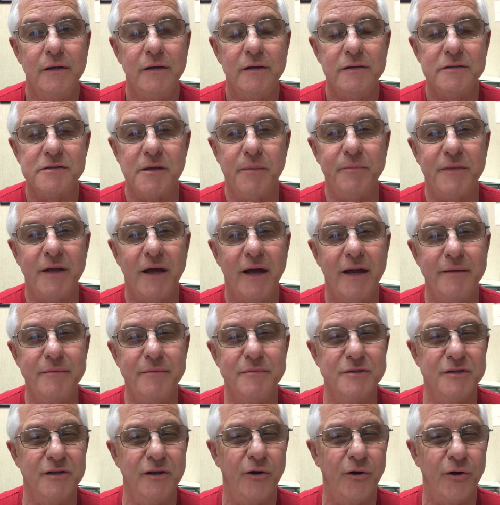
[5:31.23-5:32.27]

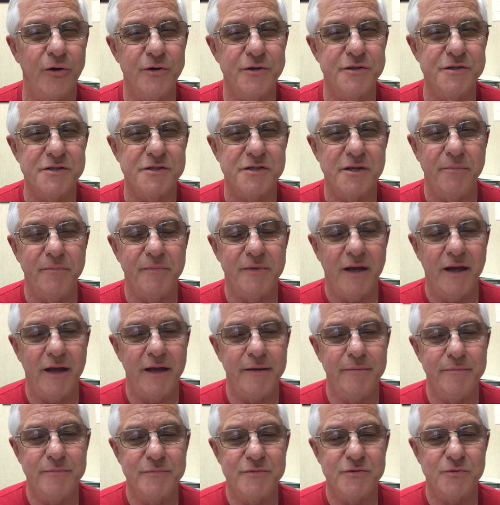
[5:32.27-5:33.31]
sometimes it hurts
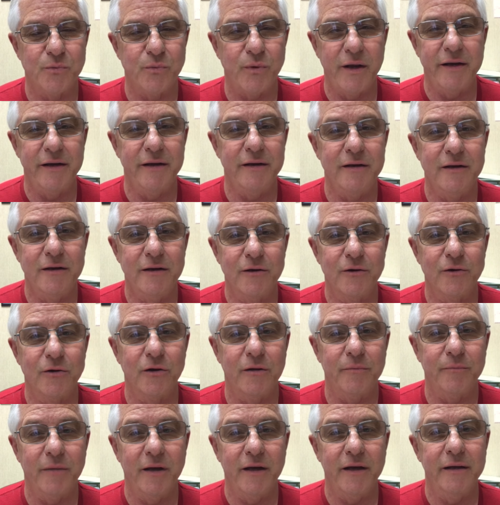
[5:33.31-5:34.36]
sometimes, right in here
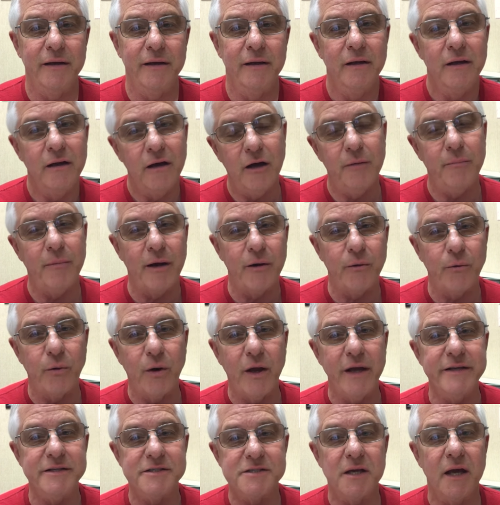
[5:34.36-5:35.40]
on my, on my
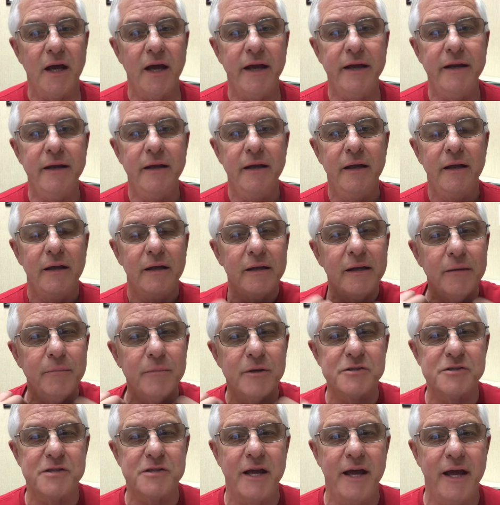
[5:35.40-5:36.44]
right side. They
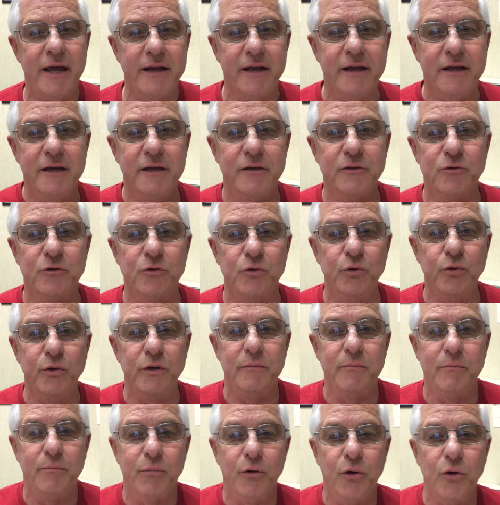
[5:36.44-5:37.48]
must have had to cut through
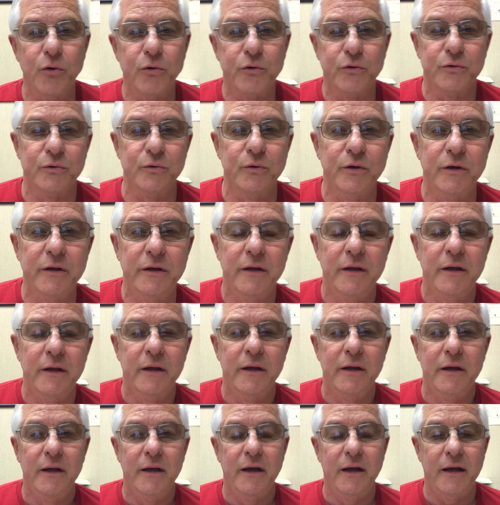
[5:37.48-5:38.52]
it and broke through it.
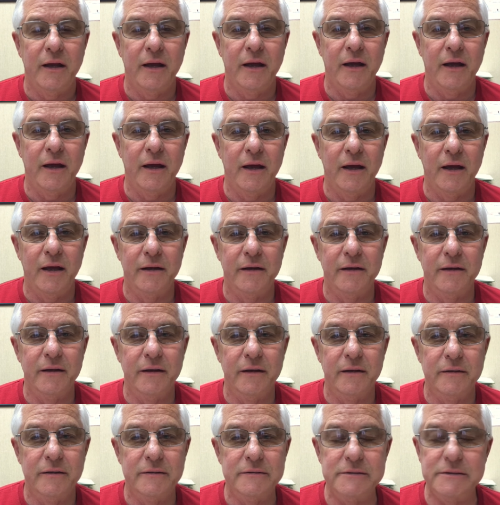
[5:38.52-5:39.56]
And
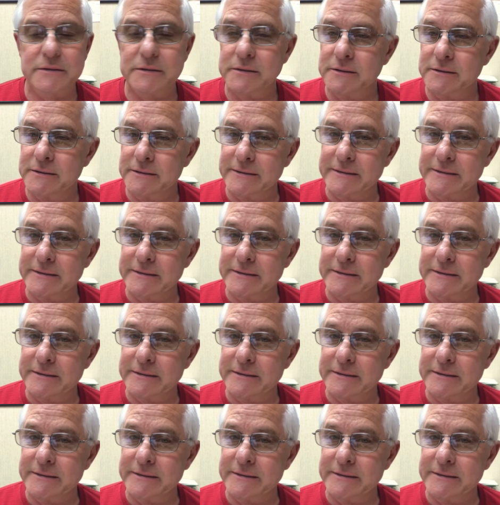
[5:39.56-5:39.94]
uh,